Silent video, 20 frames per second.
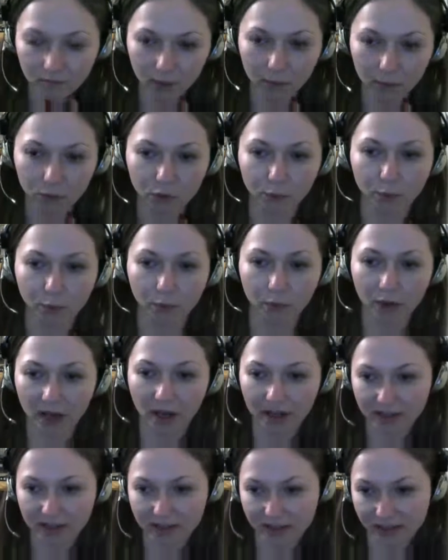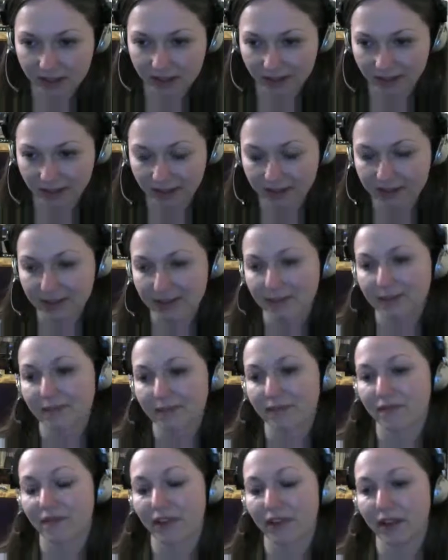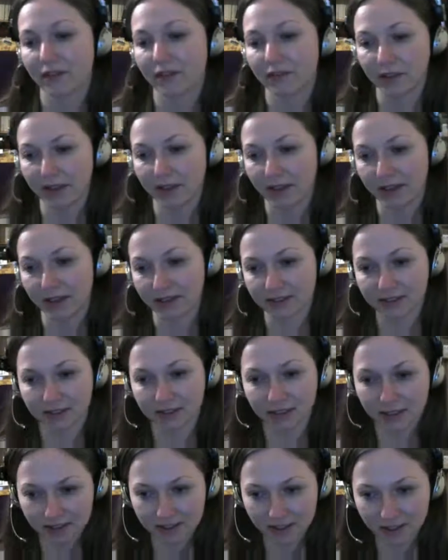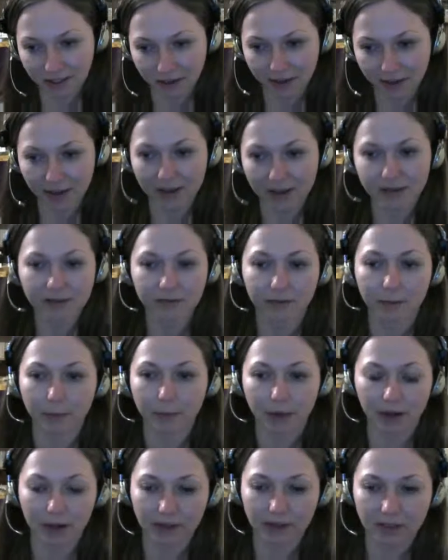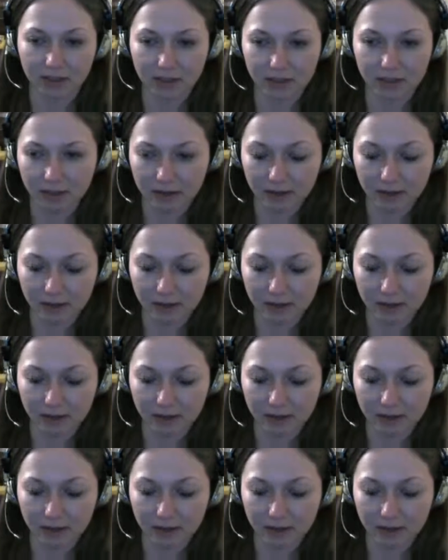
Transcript: to practice it, then we add another case, we practice